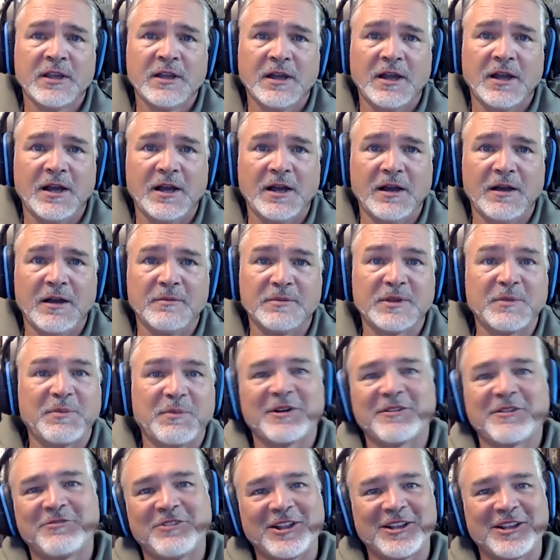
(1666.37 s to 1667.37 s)
The
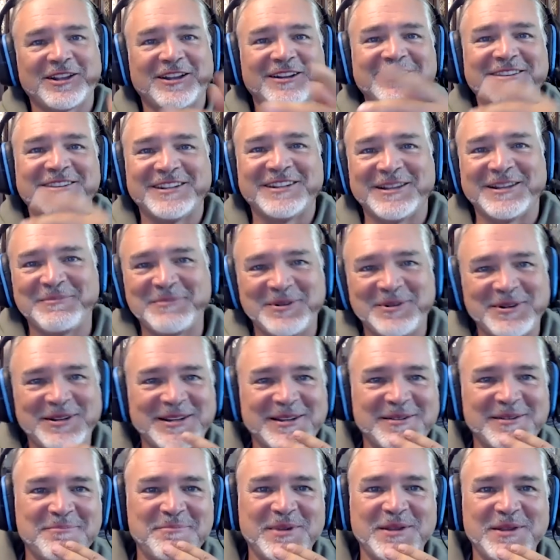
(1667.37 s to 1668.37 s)
butterfly garden that I'm doing
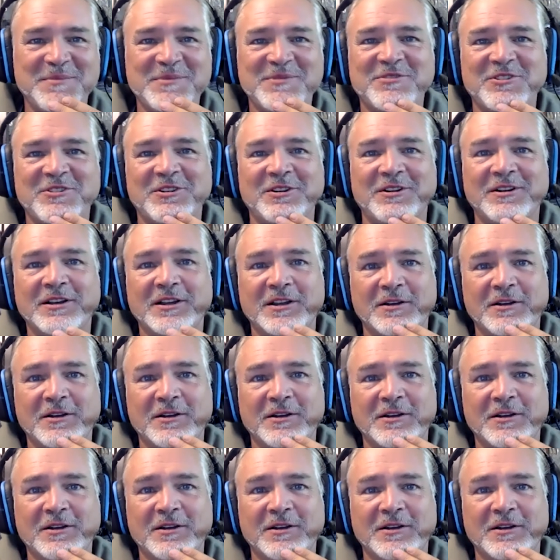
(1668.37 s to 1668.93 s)
in Beamsville,